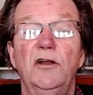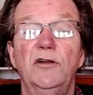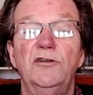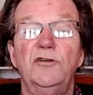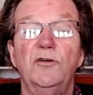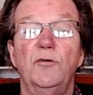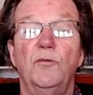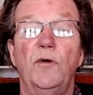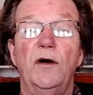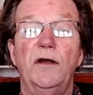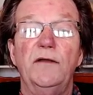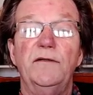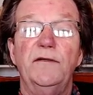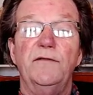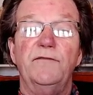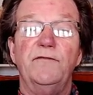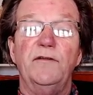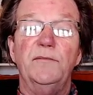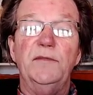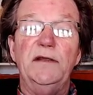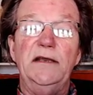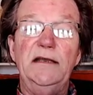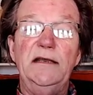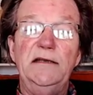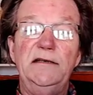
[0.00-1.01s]
to one
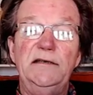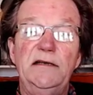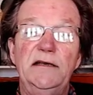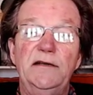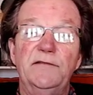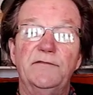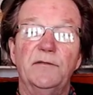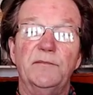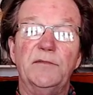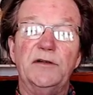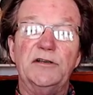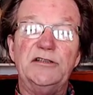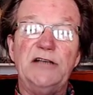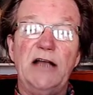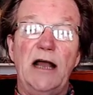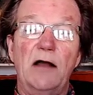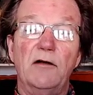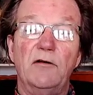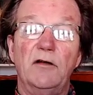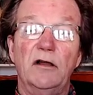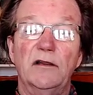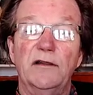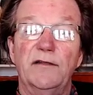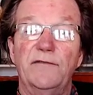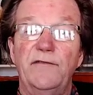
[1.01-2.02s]
from
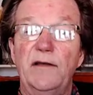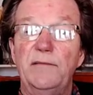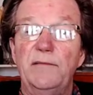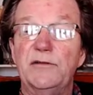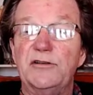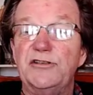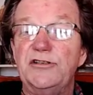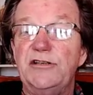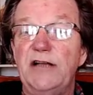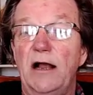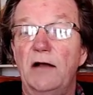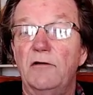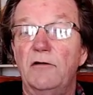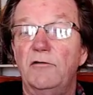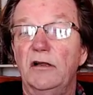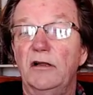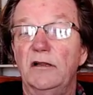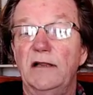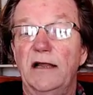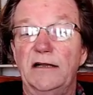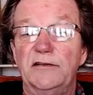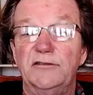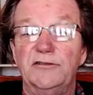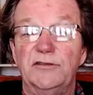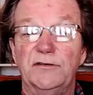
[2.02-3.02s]
the famous Chow
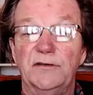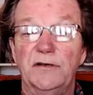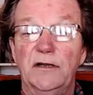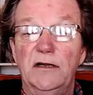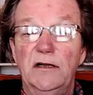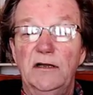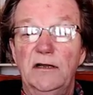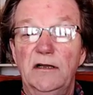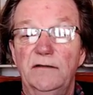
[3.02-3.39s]
collection